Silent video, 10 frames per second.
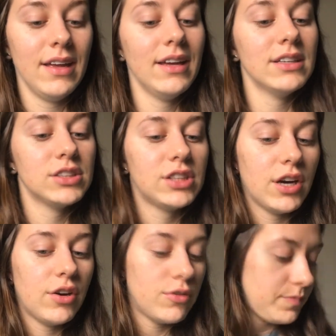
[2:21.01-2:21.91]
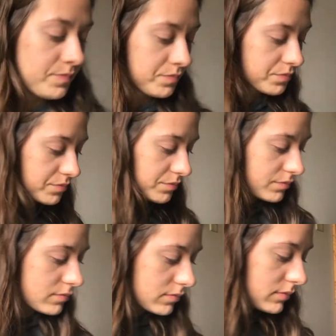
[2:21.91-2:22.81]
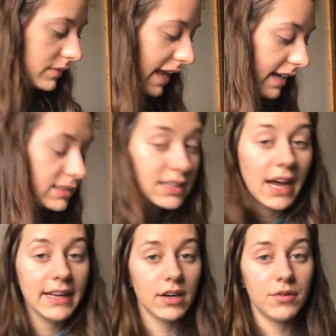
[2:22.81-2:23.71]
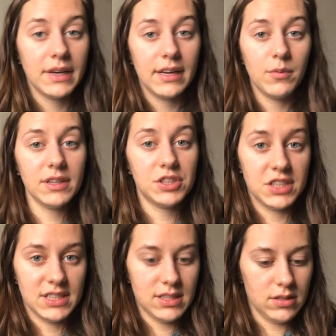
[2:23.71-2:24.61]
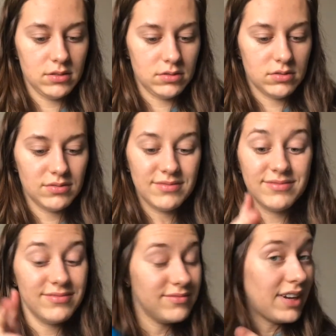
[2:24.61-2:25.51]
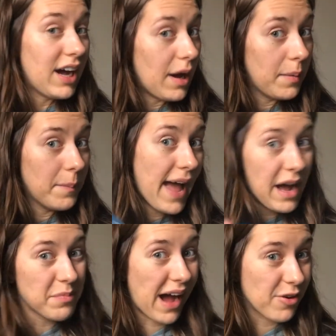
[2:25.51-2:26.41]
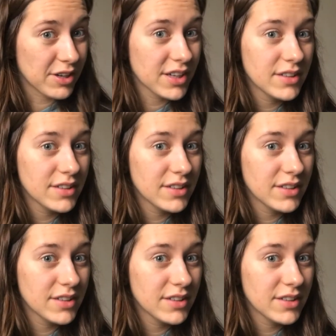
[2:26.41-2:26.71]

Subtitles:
So next I go in with just a matte powder.